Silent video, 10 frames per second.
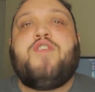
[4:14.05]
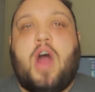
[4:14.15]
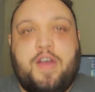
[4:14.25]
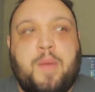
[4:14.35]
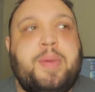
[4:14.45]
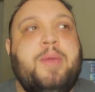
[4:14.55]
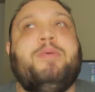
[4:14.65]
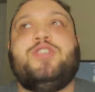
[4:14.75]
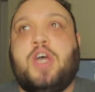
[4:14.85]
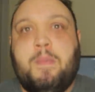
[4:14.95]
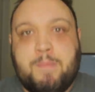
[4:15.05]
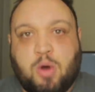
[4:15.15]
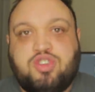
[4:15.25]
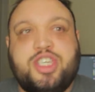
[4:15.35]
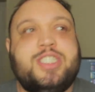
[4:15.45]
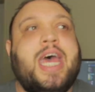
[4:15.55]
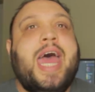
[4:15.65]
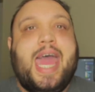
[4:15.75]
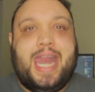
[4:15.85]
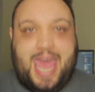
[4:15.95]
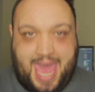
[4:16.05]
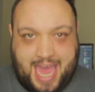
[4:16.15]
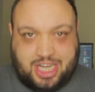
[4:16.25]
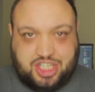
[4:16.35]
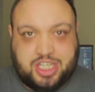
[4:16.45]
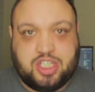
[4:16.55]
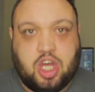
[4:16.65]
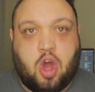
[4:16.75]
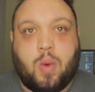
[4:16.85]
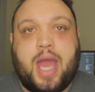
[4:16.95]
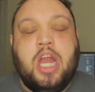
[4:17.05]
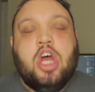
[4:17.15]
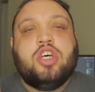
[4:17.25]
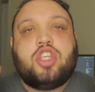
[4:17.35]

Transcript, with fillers: for other people's emotions and actions, all right?